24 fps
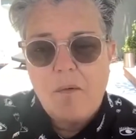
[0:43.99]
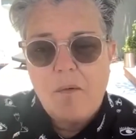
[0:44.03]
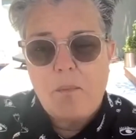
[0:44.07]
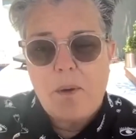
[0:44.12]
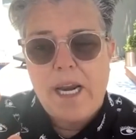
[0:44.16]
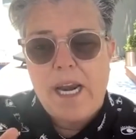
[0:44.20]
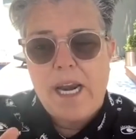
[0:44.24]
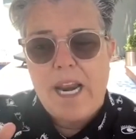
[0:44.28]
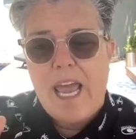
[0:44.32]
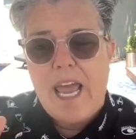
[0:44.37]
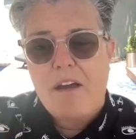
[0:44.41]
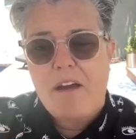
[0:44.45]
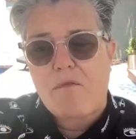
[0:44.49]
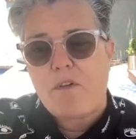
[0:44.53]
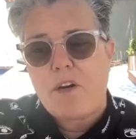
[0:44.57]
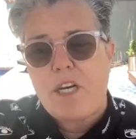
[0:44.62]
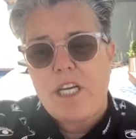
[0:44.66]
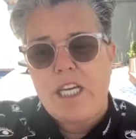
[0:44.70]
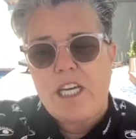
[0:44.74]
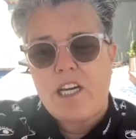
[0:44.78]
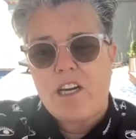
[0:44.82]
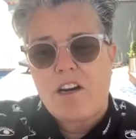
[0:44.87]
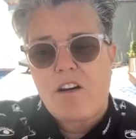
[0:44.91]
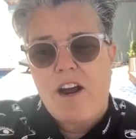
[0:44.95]
But every
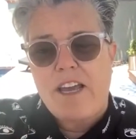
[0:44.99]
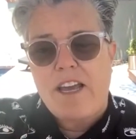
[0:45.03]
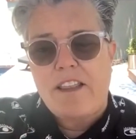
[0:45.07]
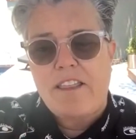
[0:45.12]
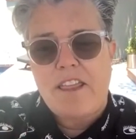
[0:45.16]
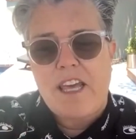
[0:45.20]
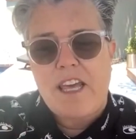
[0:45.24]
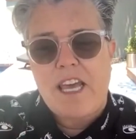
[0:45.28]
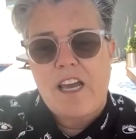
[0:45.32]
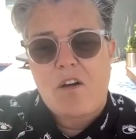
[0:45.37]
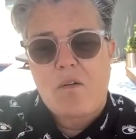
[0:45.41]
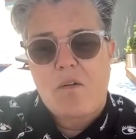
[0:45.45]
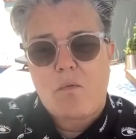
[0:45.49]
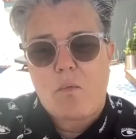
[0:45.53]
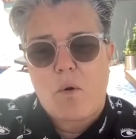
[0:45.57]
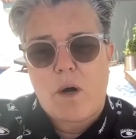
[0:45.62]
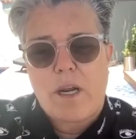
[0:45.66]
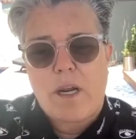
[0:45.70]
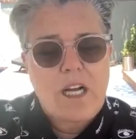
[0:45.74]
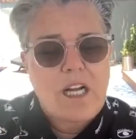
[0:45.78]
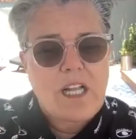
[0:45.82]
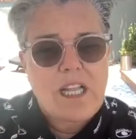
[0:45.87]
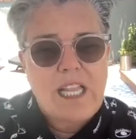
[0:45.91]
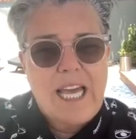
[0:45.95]
year, I think
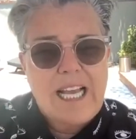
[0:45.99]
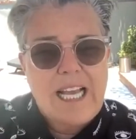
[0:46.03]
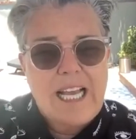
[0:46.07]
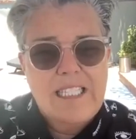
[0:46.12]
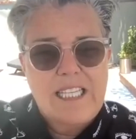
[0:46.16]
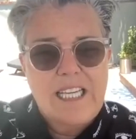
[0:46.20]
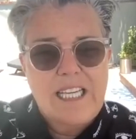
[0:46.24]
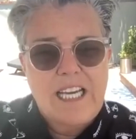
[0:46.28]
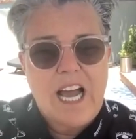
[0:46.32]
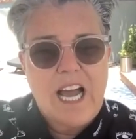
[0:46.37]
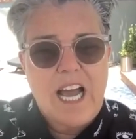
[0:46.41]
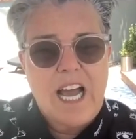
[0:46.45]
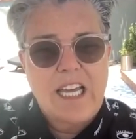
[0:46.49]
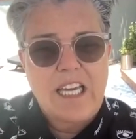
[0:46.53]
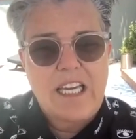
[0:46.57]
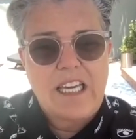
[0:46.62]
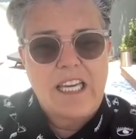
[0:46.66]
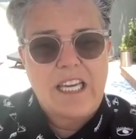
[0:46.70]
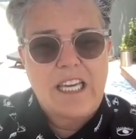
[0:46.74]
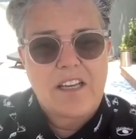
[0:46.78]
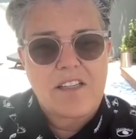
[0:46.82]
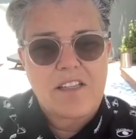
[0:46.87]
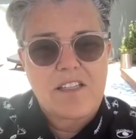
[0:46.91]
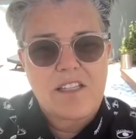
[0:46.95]
what a classy guy
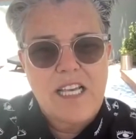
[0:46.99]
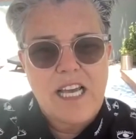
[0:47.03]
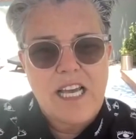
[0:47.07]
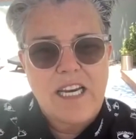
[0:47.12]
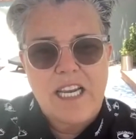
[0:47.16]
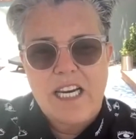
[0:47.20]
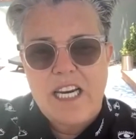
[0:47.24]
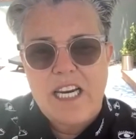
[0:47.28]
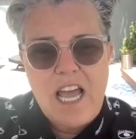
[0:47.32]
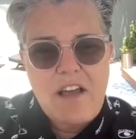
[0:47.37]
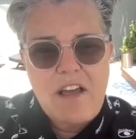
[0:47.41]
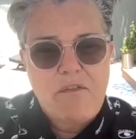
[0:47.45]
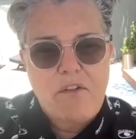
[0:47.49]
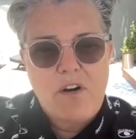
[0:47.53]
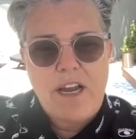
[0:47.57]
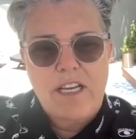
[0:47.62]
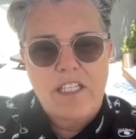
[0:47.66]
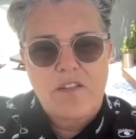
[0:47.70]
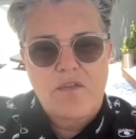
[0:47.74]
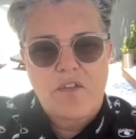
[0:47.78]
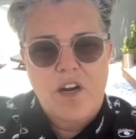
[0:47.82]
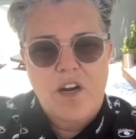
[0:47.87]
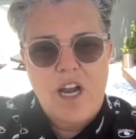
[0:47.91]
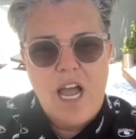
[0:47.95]
he is that he never
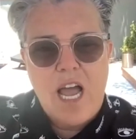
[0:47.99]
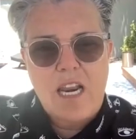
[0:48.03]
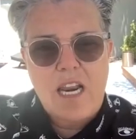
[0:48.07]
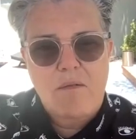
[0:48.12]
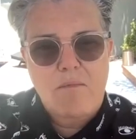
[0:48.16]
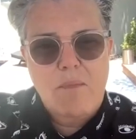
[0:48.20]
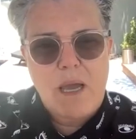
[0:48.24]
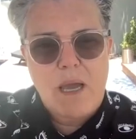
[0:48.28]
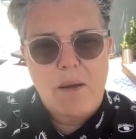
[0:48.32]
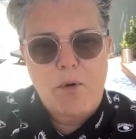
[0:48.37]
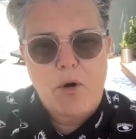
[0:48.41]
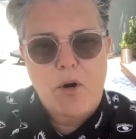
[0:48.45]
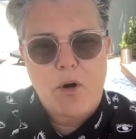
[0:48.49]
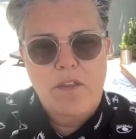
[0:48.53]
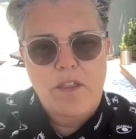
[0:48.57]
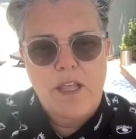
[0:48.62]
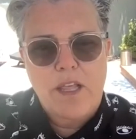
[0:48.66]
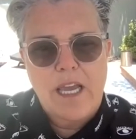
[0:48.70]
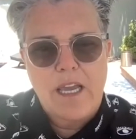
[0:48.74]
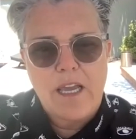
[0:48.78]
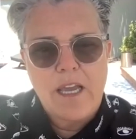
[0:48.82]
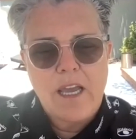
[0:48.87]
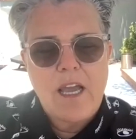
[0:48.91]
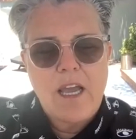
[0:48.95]
has forgotten my
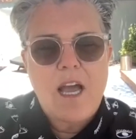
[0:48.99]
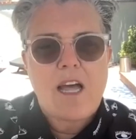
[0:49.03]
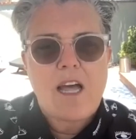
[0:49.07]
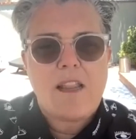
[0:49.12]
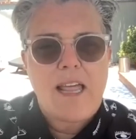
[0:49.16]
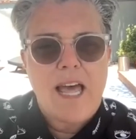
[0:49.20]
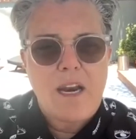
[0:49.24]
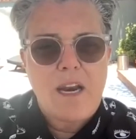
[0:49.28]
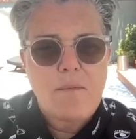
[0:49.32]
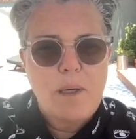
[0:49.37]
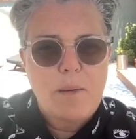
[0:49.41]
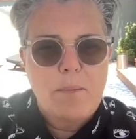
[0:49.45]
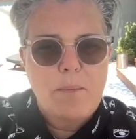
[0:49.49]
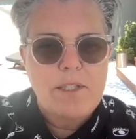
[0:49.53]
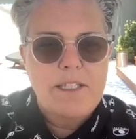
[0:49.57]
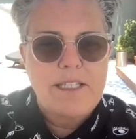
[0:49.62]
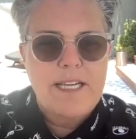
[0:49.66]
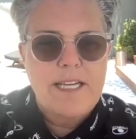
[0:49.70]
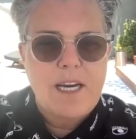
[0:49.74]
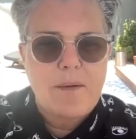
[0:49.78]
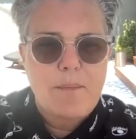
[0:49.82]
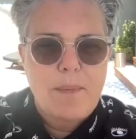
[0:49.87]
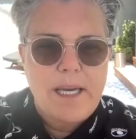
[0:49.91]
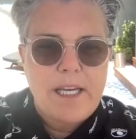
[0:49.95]
birthday. A lot of people
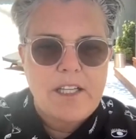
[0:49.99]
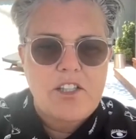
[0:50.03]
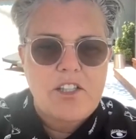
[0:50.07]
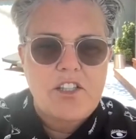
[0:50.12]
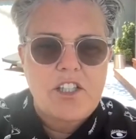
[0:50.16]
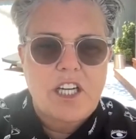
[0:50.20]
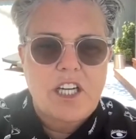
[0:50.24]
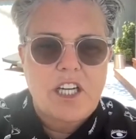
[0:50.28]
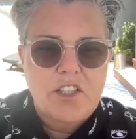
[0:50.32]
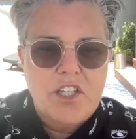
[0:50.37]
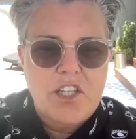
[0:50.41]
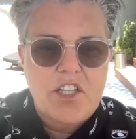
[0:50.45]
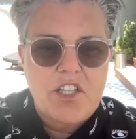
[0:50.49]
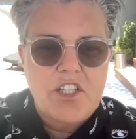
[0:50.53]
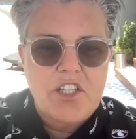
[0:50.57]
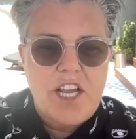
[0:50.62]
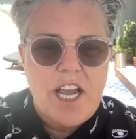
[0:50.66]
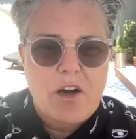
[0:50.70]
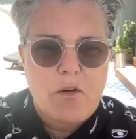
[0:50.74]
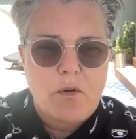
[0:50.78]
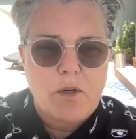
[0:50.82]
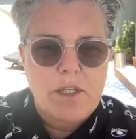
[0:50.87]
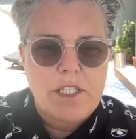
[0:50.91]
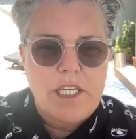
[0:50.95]
say to me, it's just his
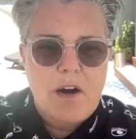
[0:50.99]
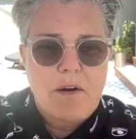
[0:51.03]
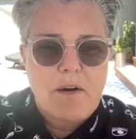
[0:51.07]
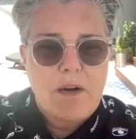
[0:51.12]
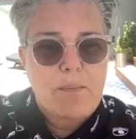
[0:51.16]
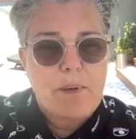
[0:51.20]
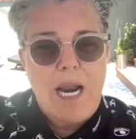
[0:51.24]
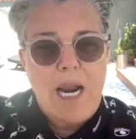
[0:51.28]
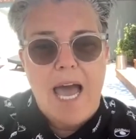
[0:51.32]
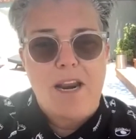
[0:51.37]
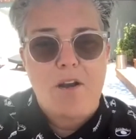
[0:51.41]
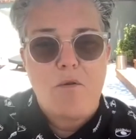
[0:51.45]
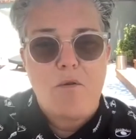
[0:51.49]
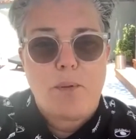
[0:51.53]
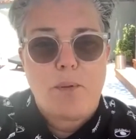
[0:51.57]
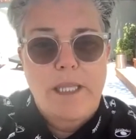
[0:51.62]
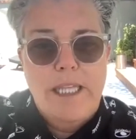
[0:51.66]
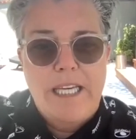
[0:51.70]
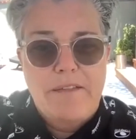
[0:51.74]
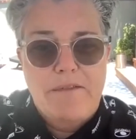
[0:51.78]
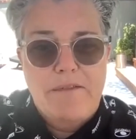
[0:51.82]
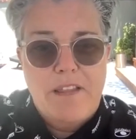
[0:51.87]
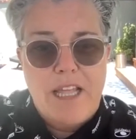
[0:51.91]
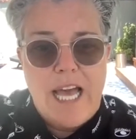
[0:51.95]
secretary, but I don't
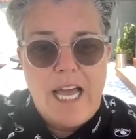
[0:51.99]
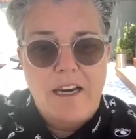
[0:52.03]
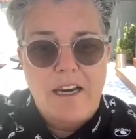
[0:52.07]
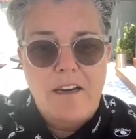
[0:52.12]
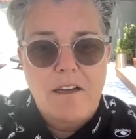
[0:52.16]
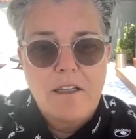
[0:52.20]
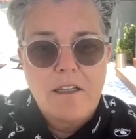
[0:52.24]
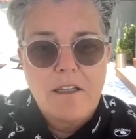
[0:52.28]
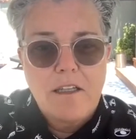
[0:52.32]
believe that.